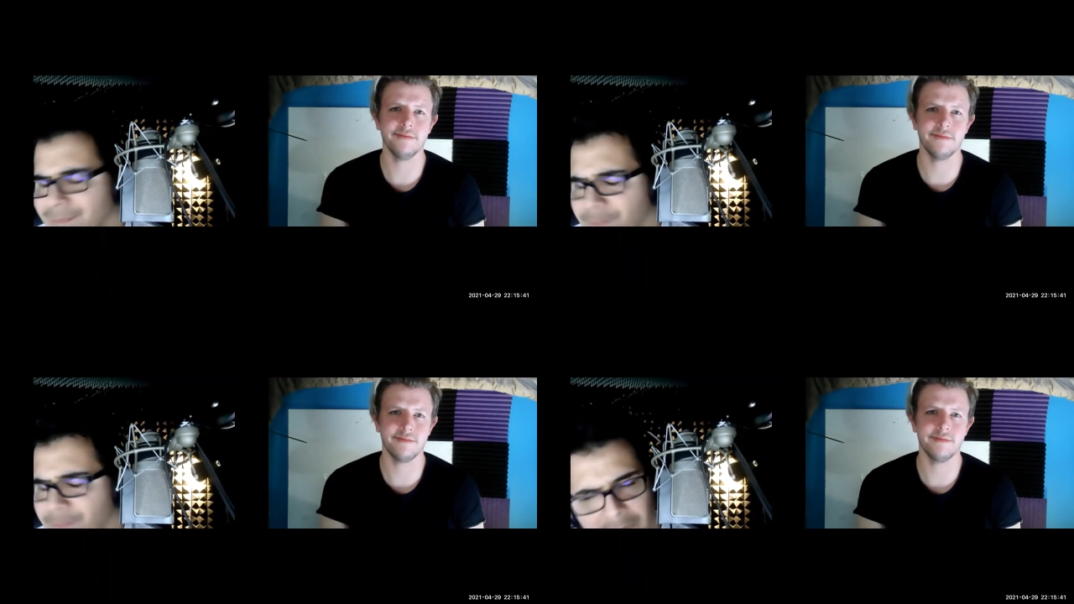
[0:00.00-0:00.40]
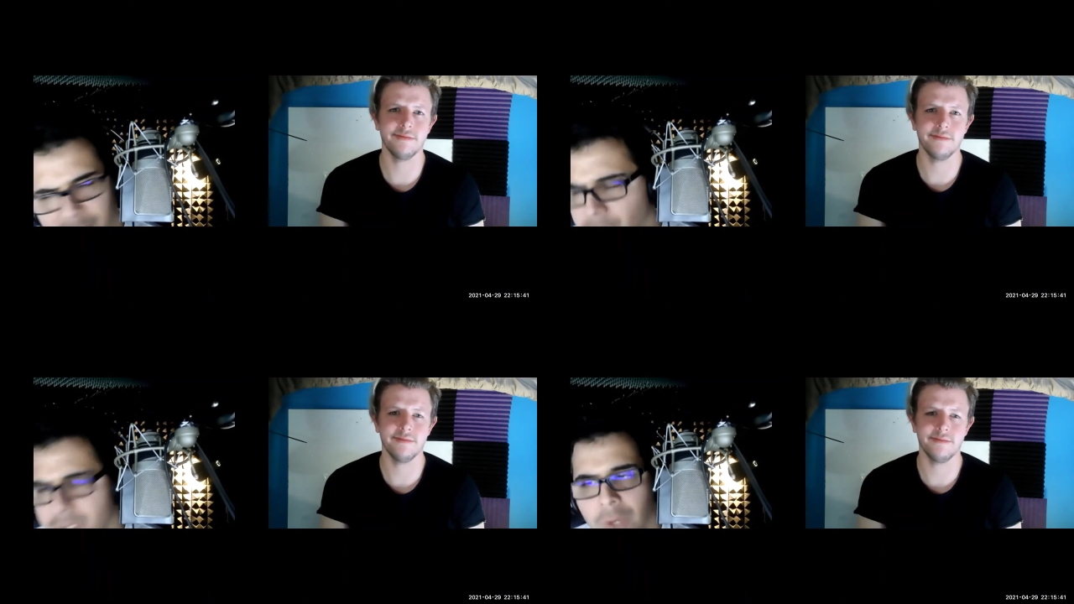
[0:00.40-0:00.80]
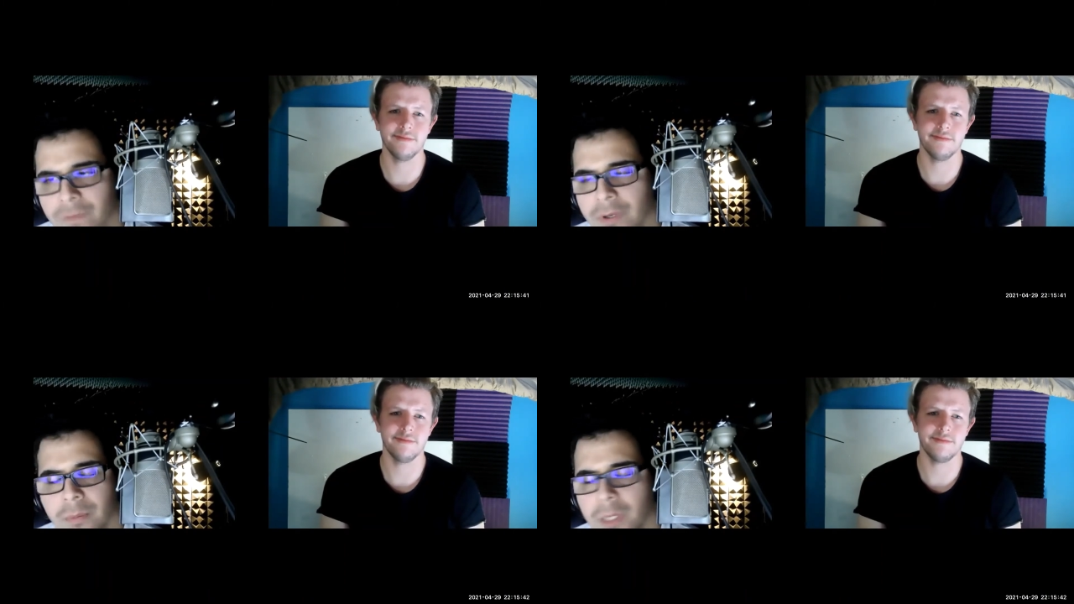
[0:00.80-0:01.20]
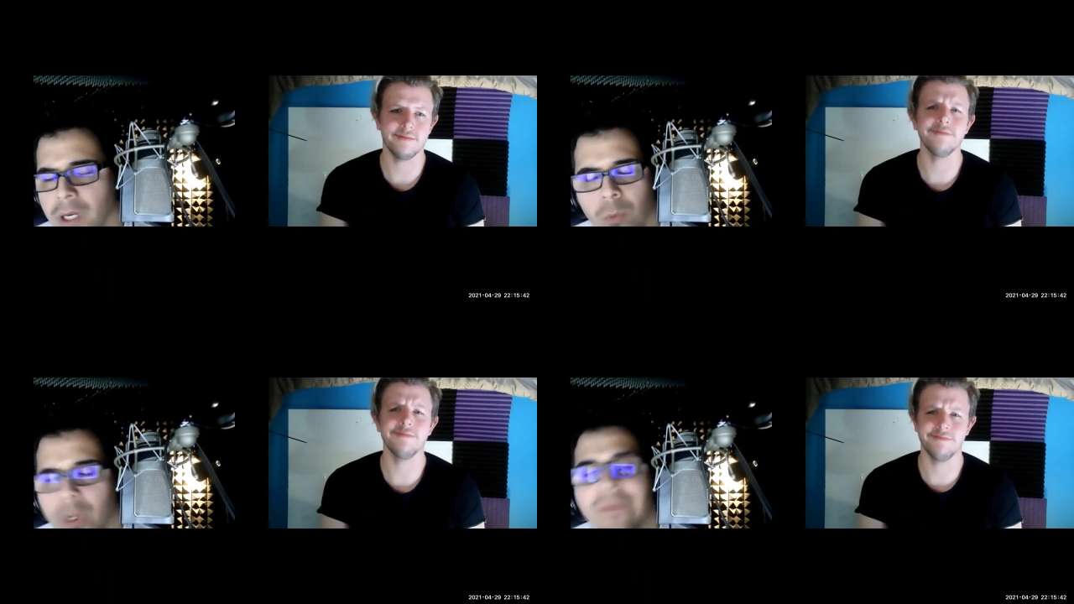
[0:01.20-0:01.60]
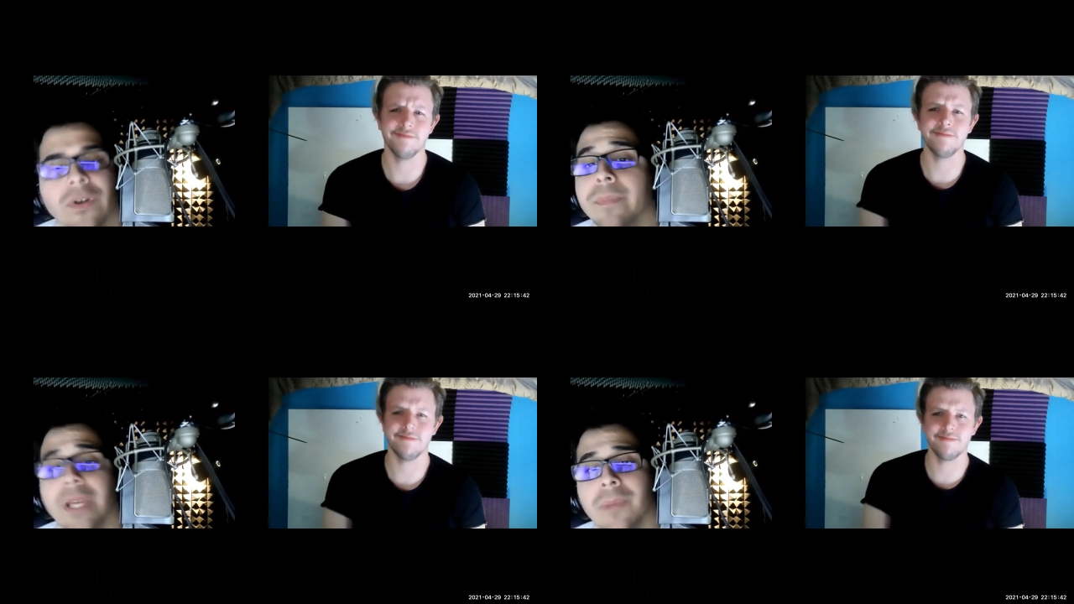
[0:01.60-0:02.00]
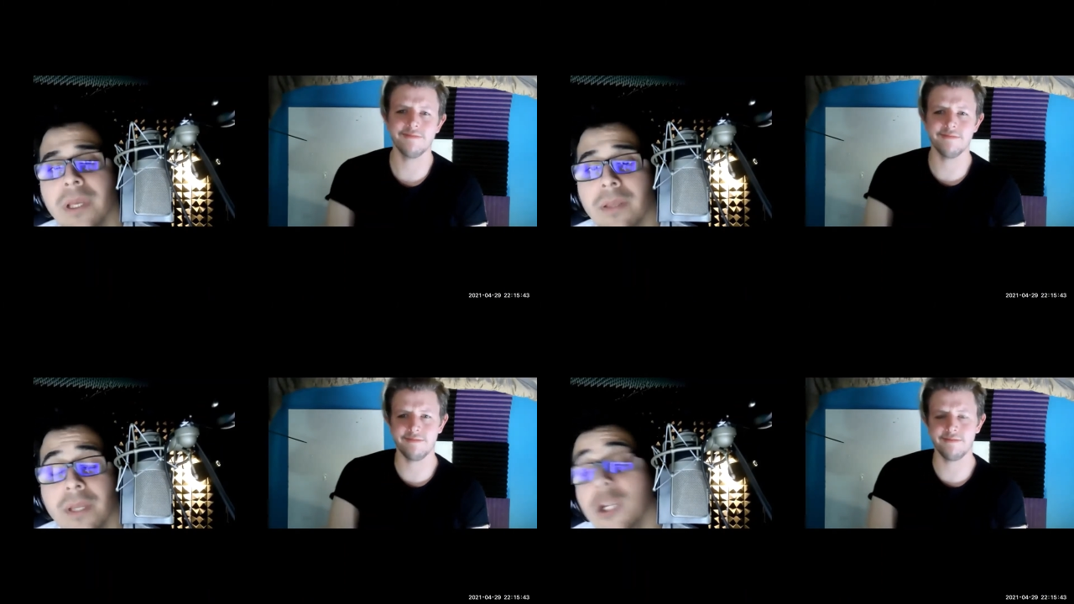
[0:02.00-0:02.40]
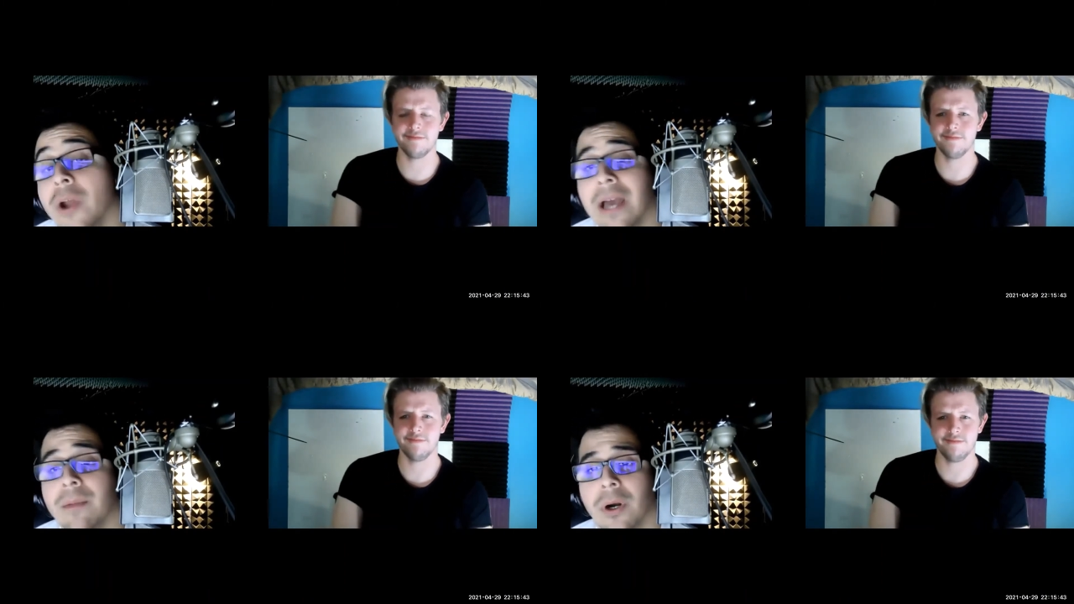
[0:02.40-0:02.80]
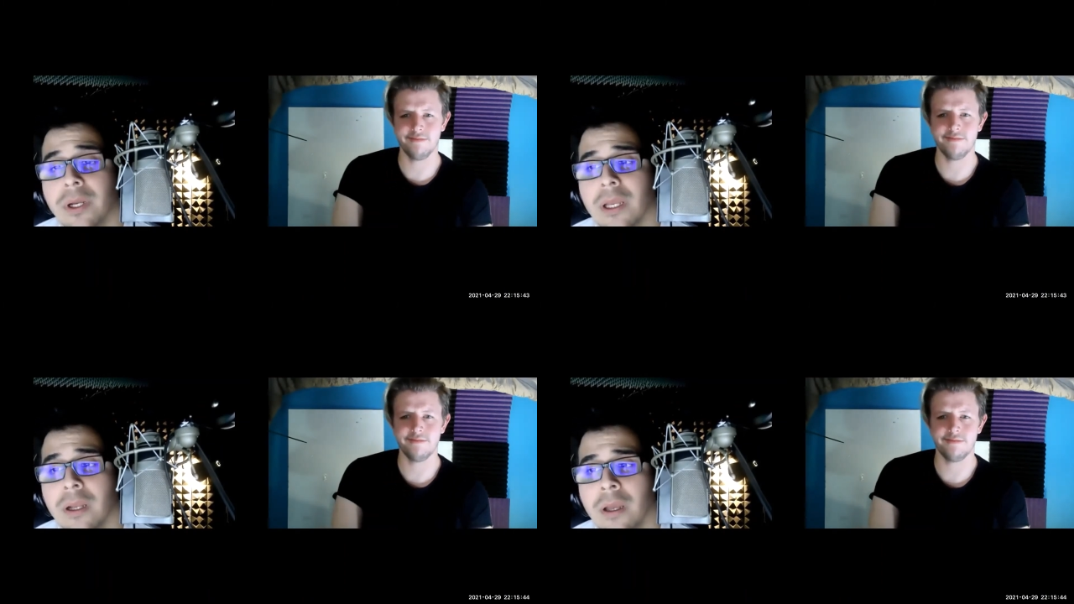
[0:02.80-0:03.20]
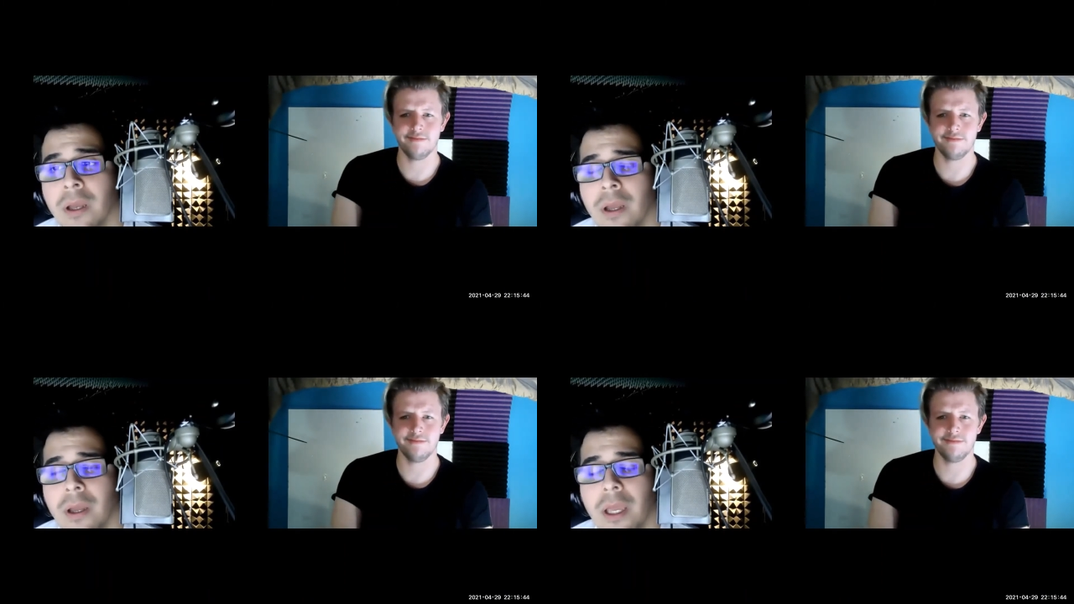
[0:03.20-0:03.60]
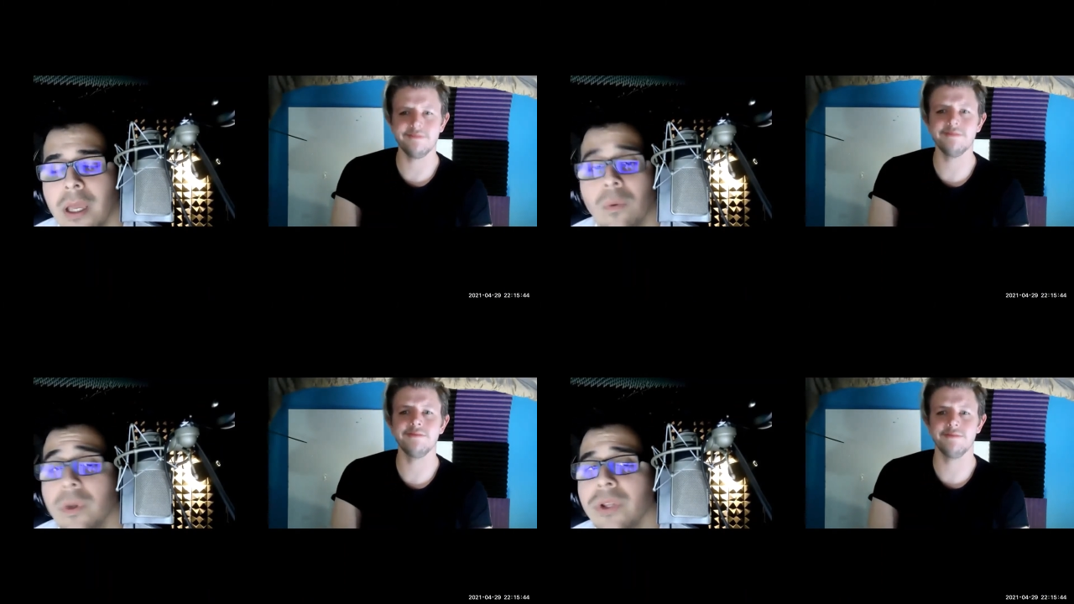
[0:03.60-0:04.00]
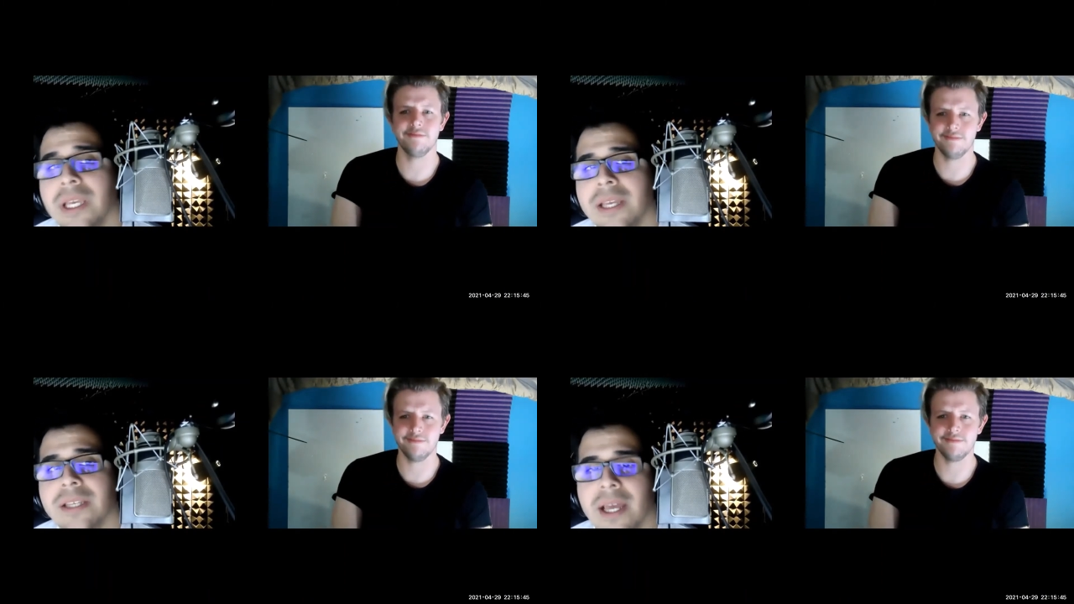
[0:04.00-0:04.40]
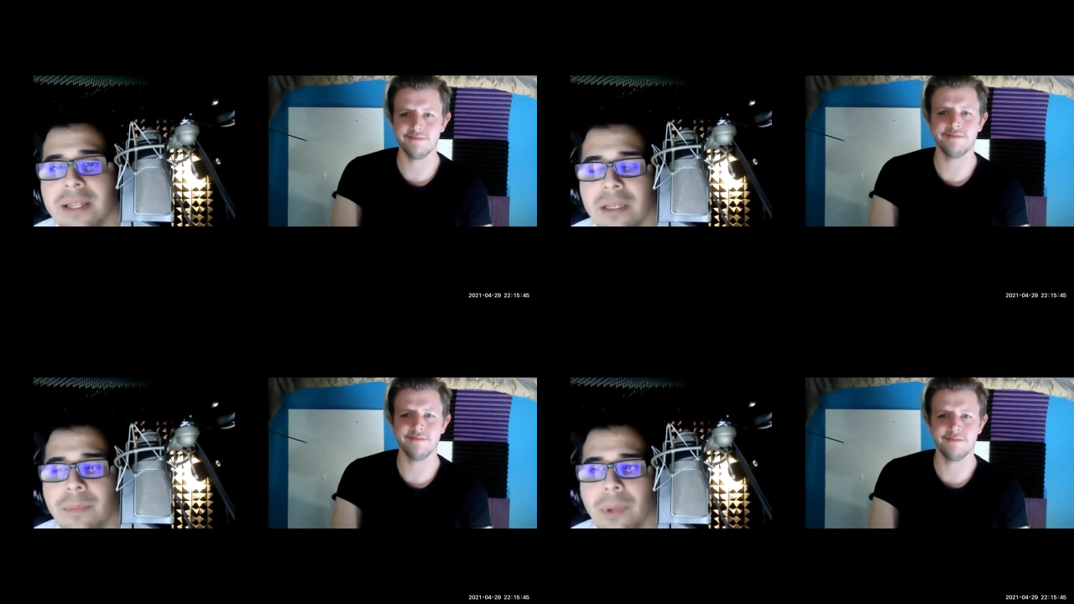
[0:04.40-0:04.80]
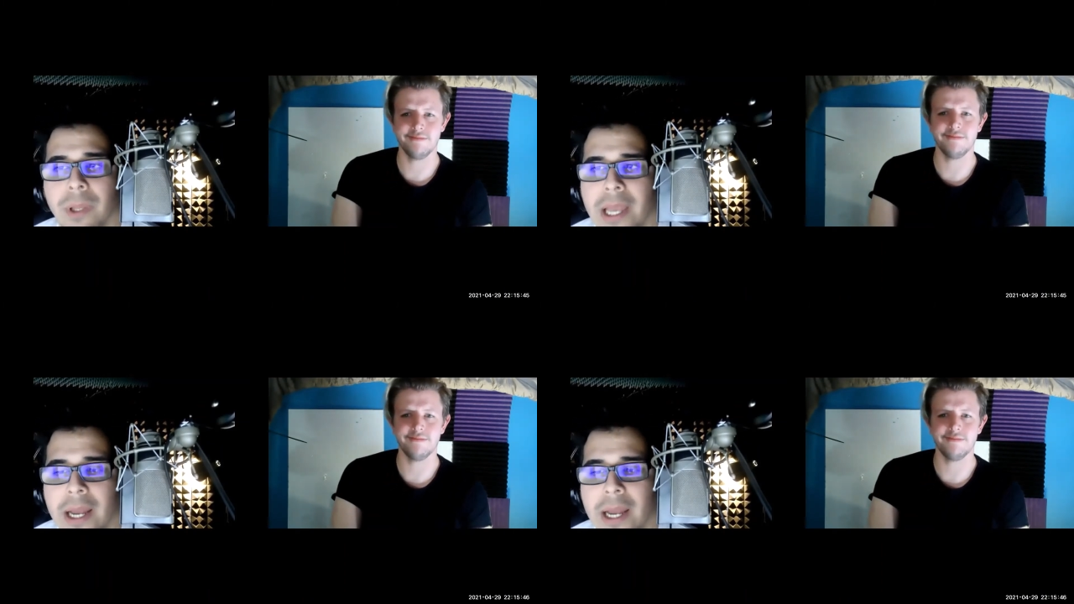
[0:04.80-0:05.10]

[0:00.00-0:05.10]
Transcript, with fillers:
Speaker 1: forget voiceover, you know, whatever it may be, then you know how to market. It, it really is that simple. And, and I